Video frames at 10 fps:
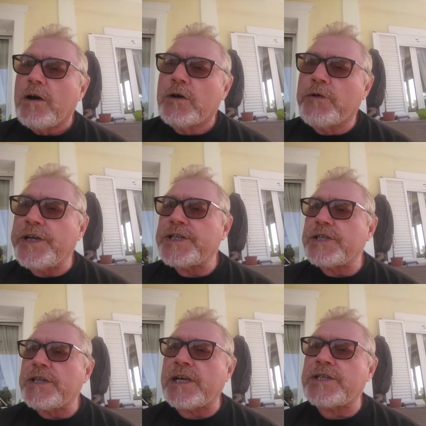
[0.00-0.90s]
Greece
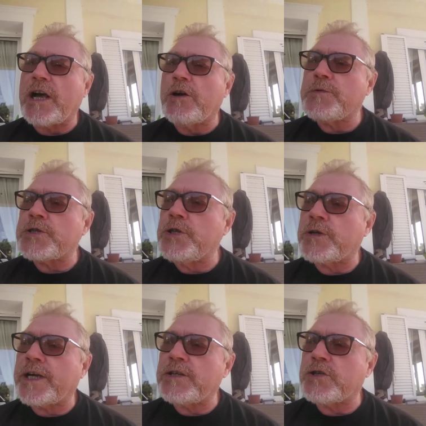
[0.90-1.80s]
thus hopes
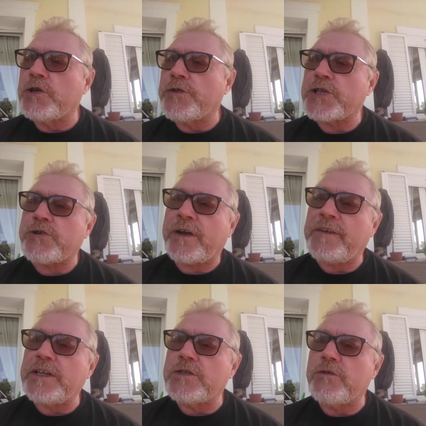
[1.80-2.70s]
UK tourists
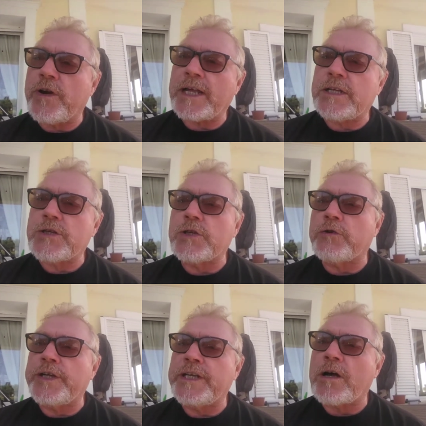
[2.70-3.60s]
travelling directly to
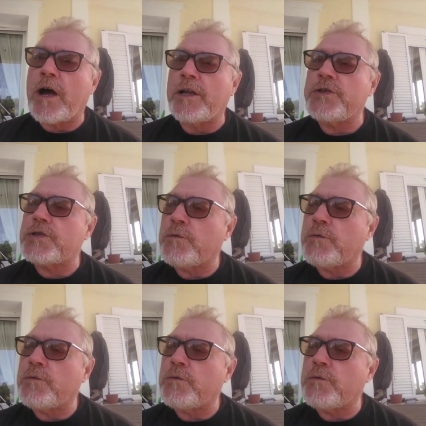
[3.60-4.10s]
Greek islands,